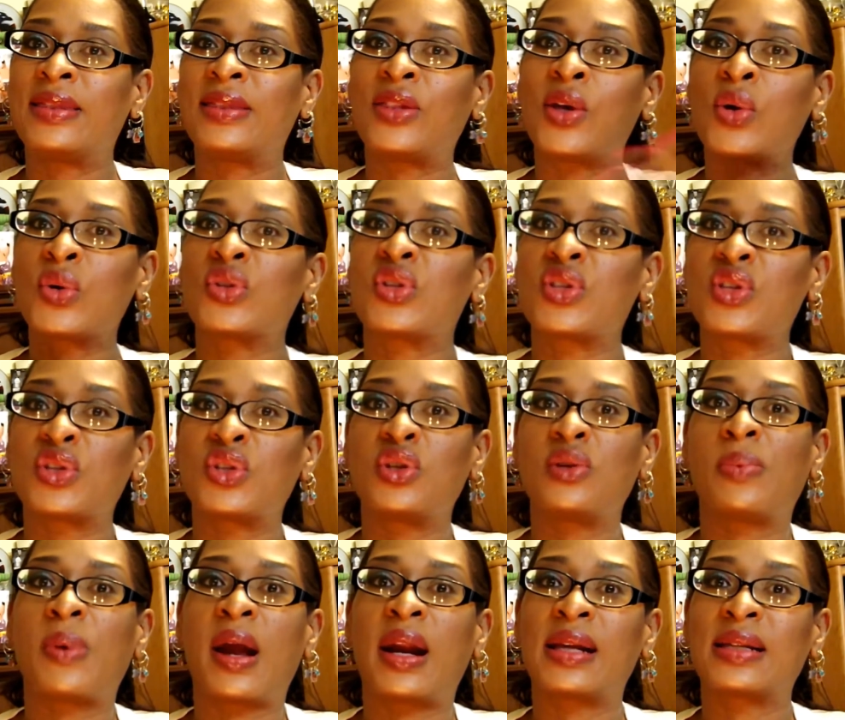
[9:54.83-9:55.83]
those are the
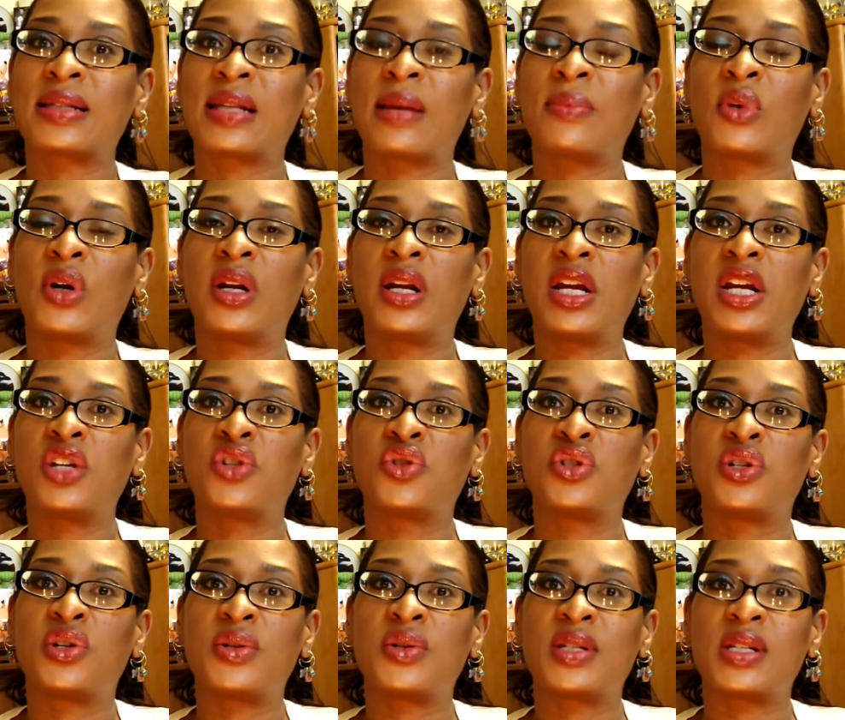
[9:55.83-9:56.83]
2 products that I'm going to
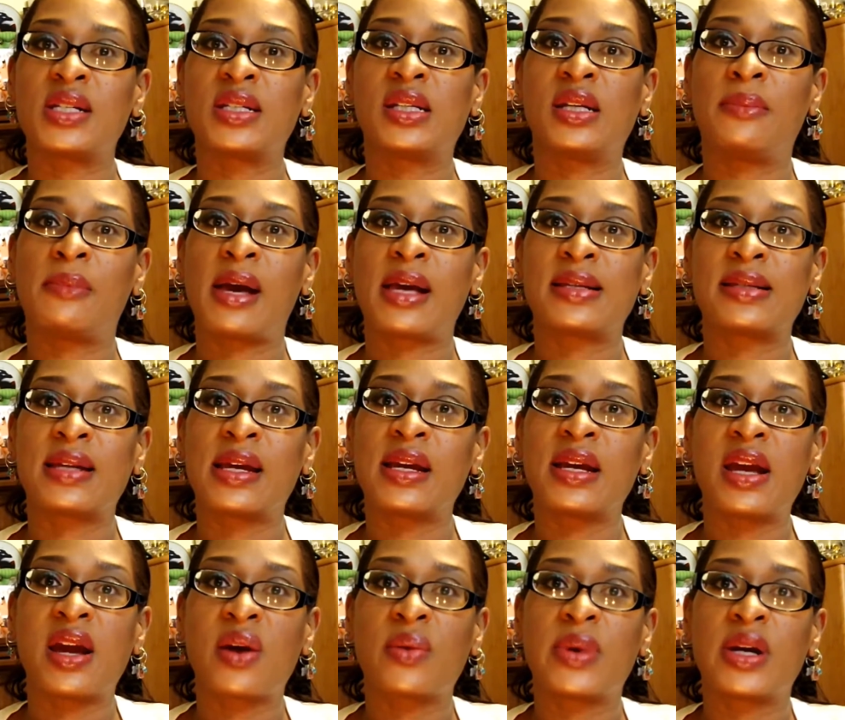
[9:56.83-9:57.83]
introduce into my
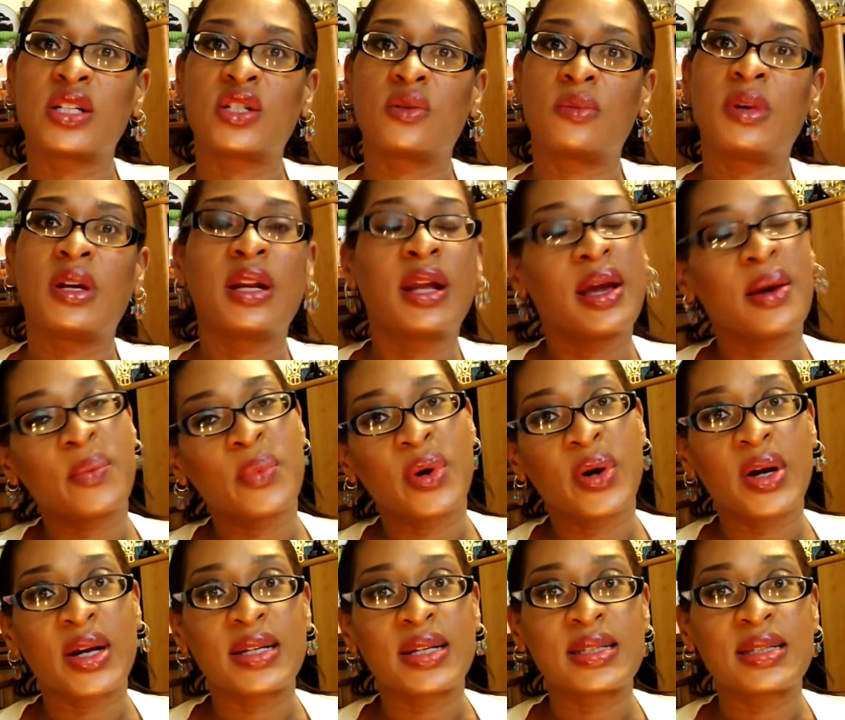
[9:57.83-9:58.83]
skincare regimen, and
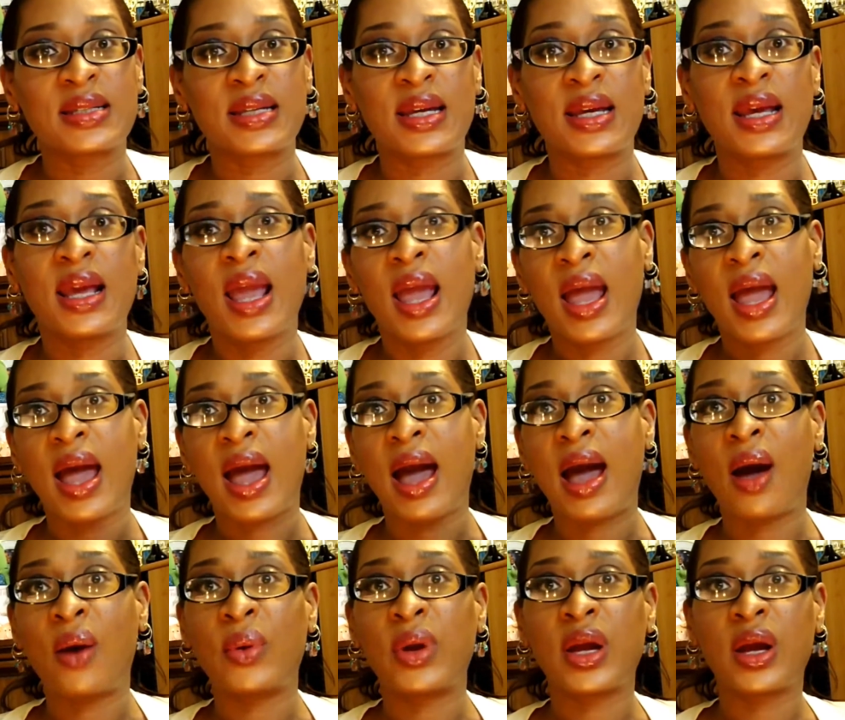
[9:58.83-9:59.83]
we're going to see
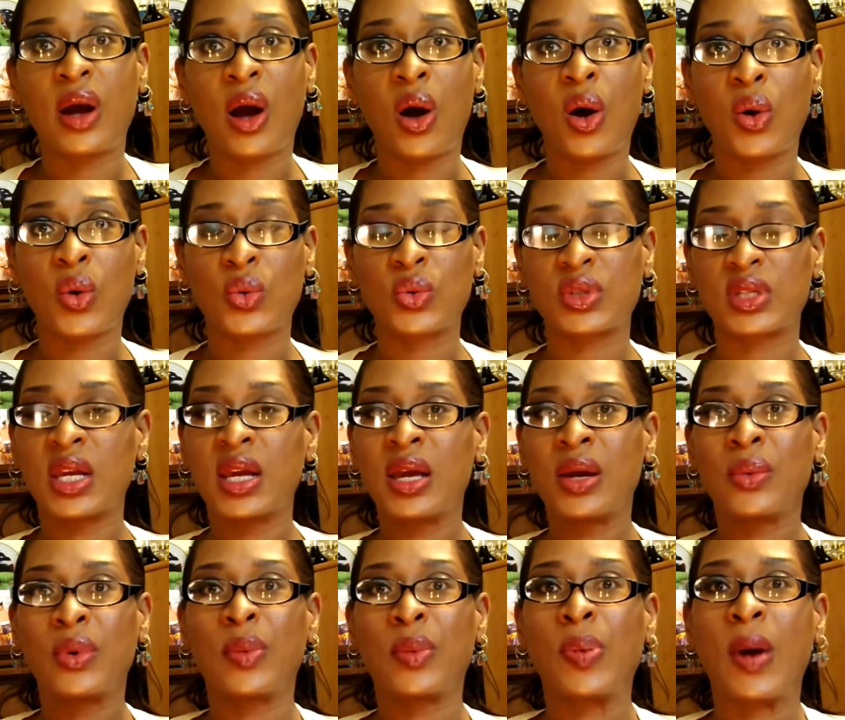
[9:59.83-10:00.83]
how it goes.
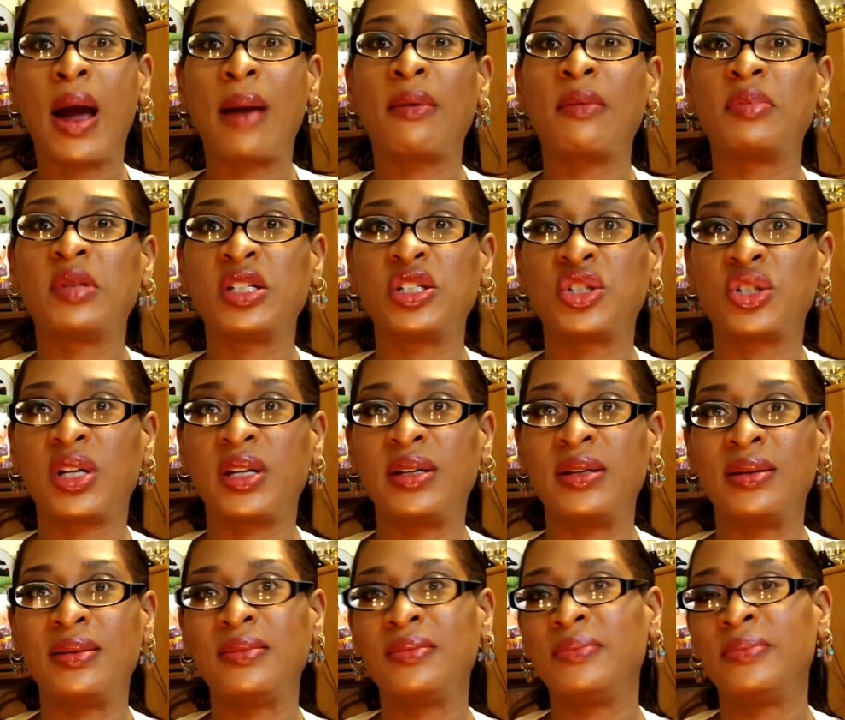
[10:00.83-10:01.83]
We probably
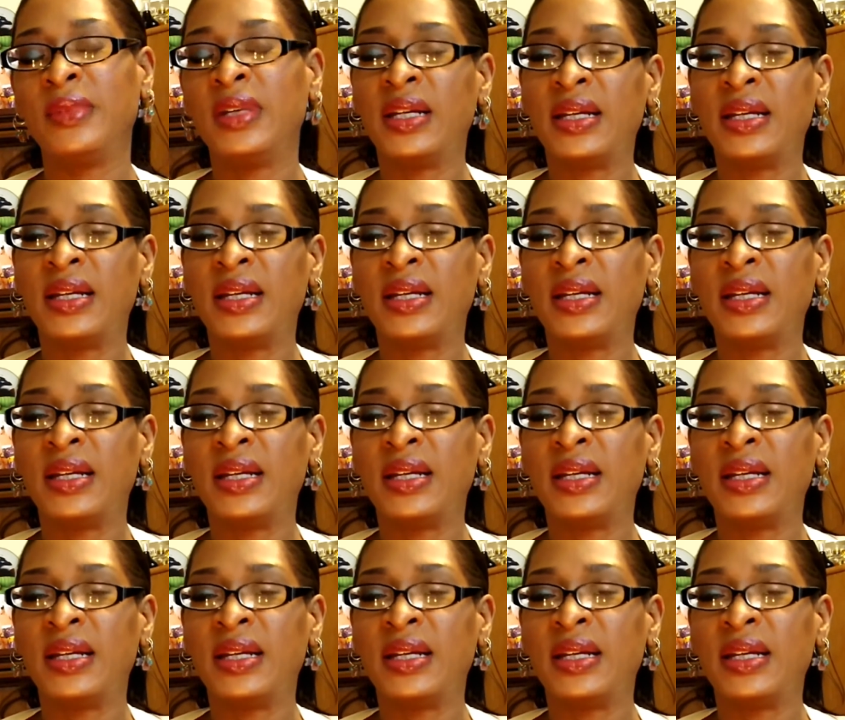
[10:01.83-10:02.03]
shouldn't